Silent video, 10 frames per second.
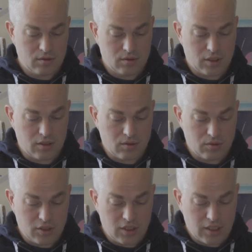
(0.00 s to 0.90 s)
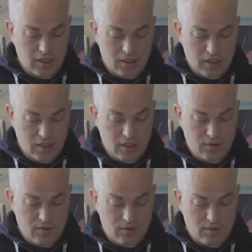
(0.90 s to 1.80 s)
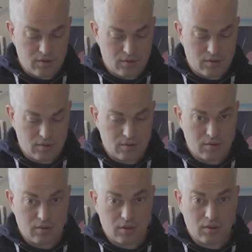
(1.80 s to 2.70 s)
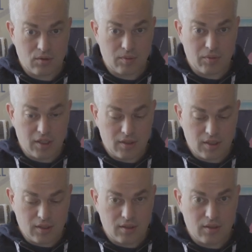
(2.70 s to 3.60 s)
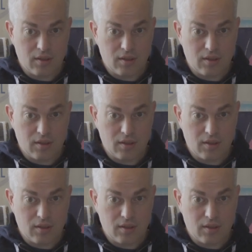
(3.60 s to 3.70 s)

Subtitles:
I don't know, check height. Can go up here then.